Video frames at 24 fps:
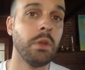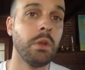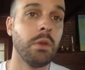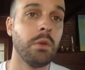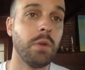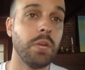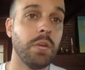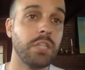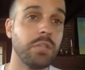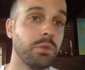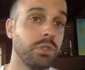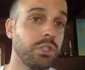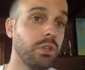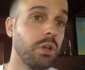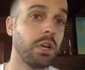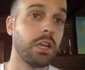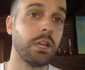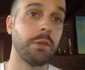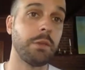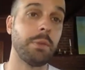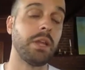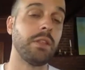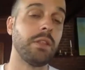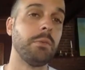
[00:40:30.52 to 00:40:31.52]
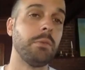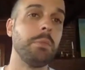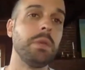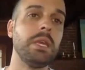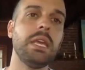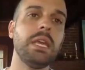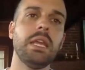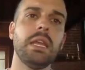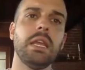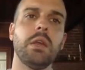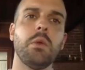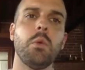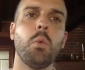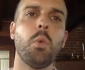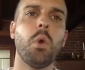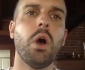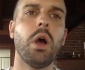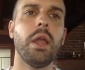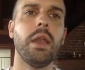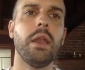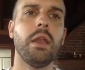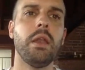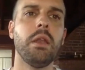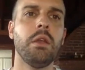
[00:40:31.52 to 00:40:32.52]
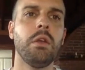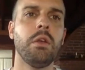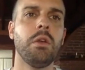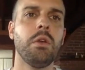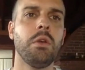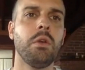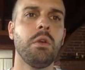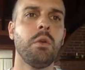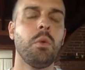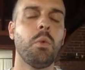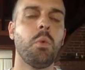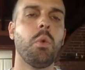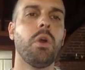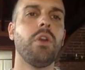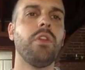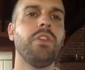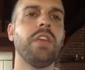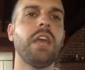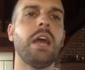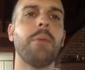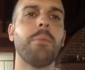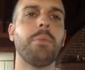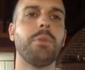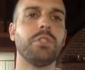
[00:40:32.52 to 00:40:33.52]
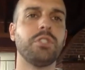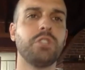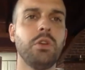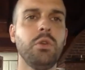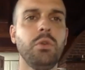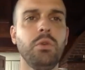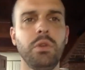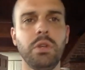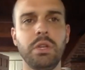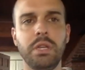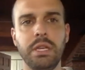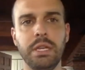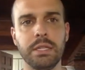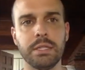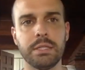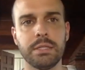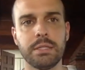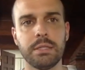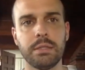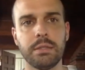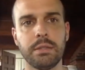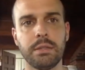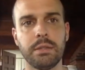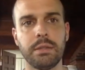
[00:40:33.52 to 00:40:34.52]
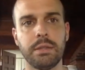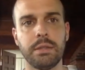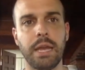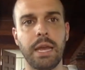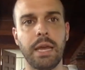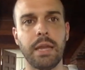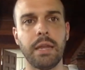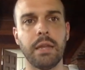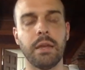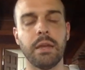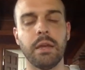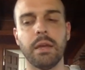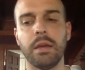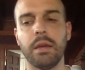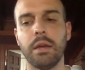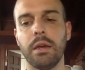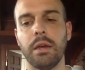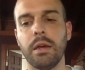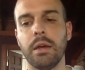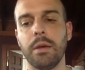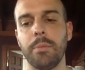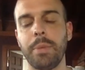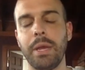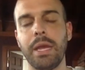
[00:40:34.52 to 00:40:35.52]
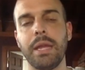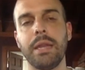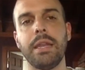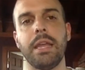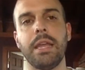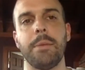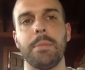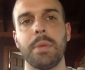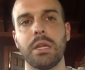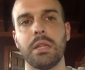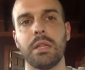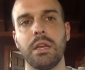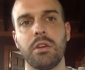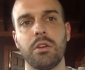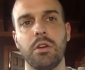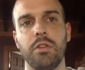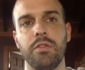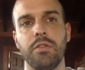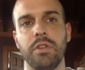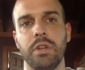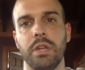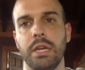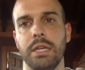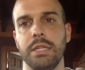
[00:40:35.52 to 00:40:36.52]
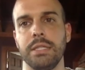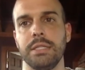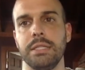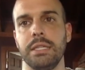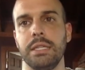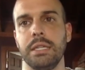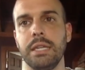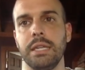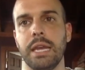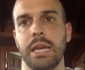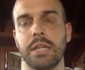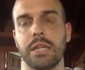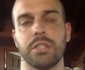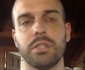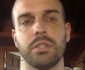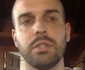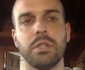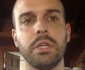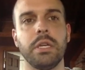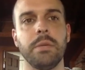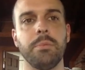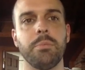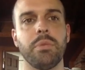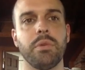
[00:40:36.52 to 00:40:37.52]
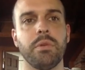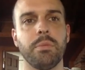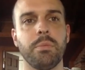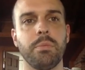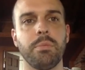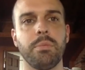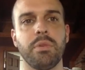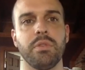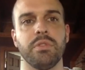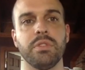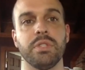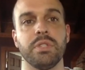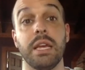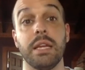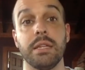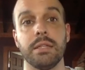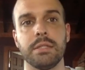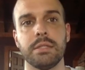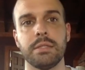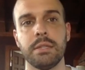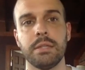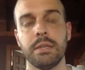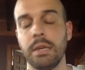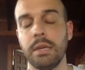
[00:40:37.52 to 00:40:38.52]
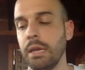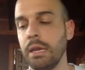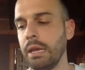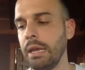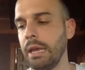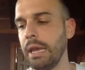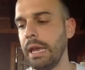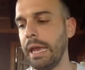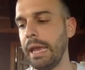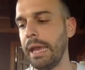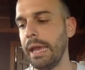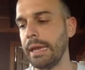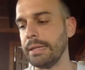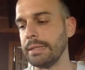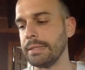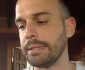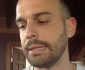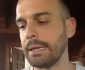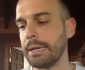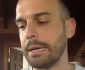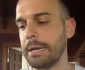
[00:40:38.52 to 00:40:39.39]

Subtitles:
Rachel was talking about at the beginning. What are the opportunities that a pandemic like COVID-19 actually presents? And,